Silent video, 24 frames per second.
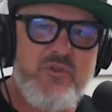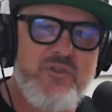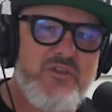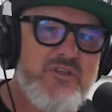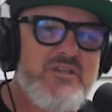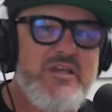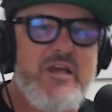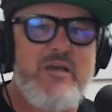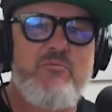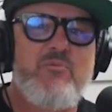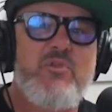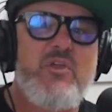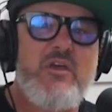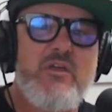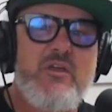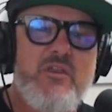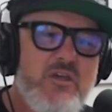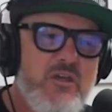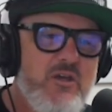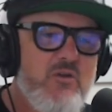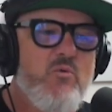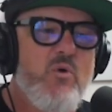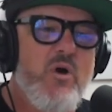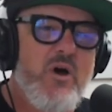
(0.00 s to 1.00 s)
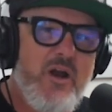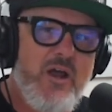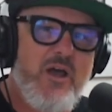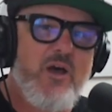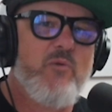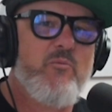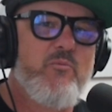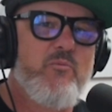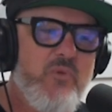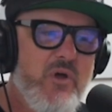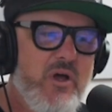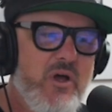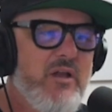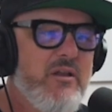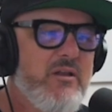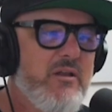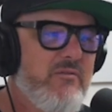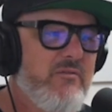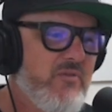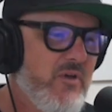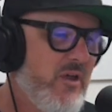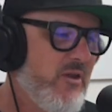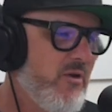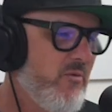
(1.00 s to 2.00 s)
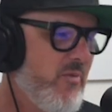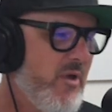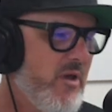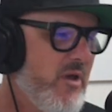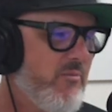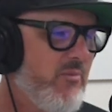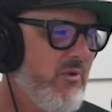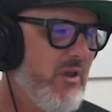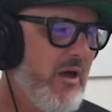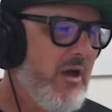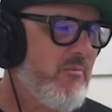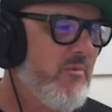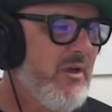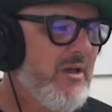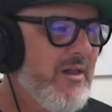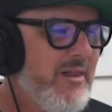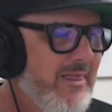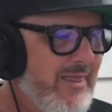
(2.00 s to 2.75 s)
and the same thing that you want to help lift other people up.